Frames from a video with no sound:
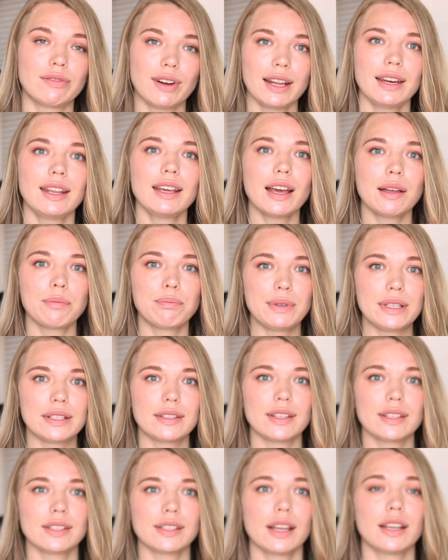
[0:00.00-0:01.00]
running a
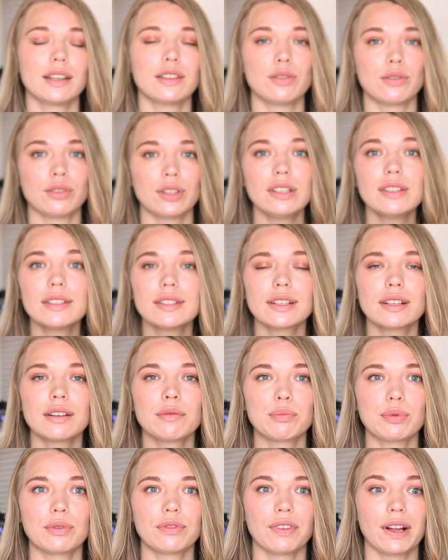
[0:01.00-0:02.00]
business and your
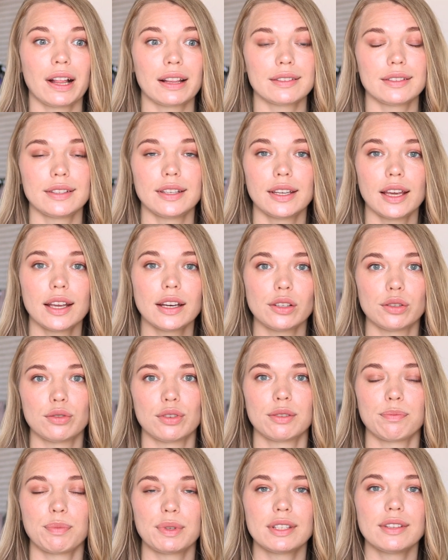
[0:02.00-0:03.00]
Instagram profile is dedicated to
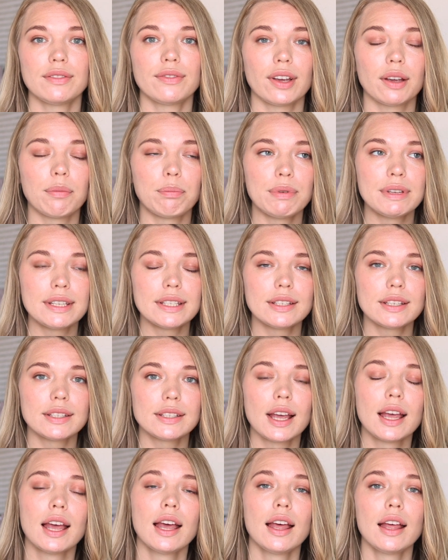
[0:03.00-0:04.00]
a specific
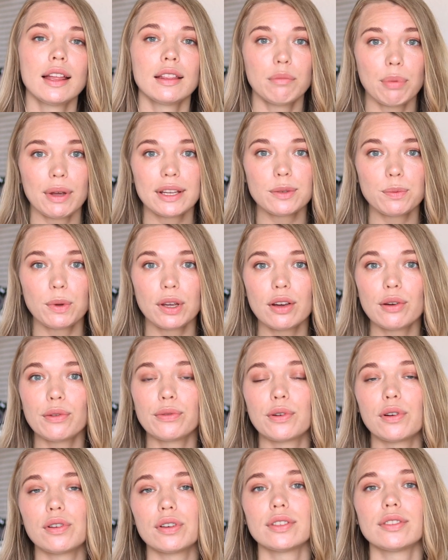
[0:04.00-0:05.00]
business, the best way,
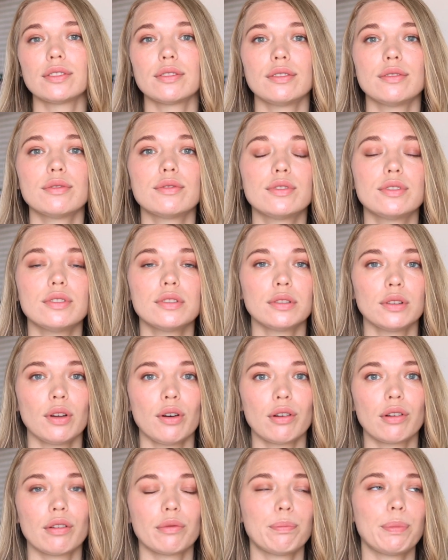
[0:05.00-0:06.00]
of course, to use your
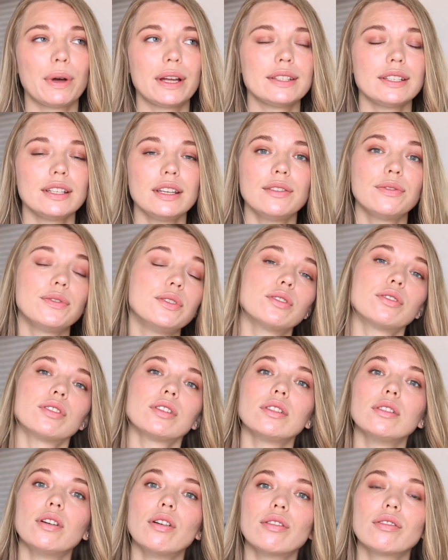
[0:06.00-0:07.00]
logo. But if your
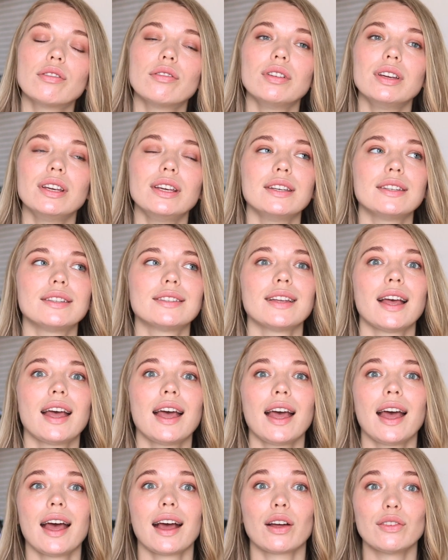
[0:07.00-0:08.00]
logo is
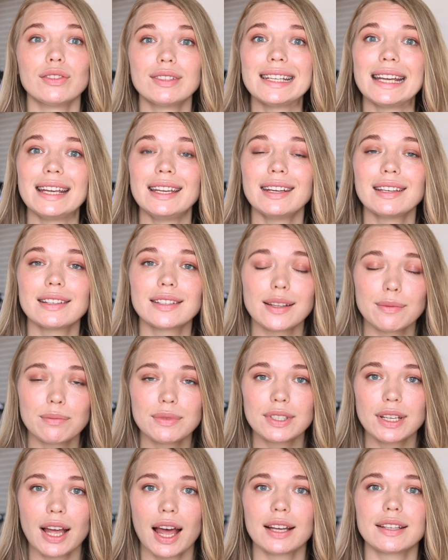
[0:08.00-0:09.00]
containing some
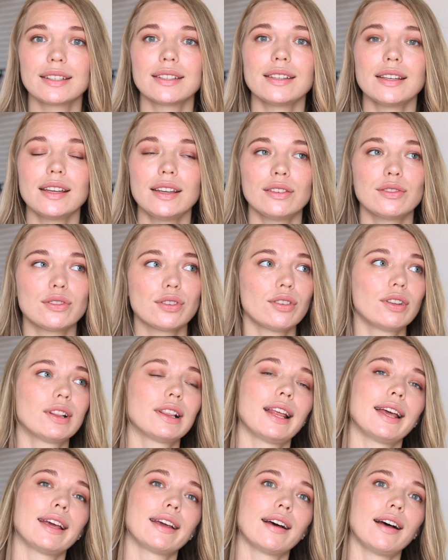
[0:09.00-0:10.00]
text into it,
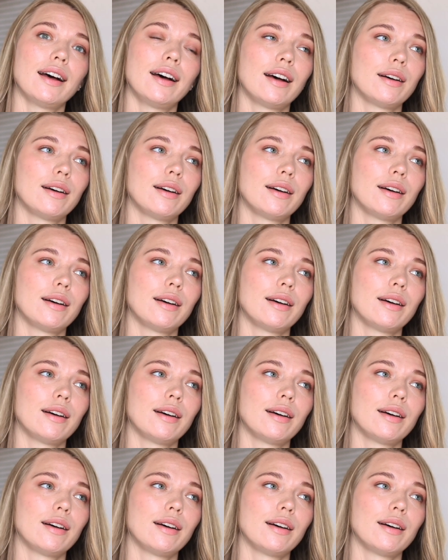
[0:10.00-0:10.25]
like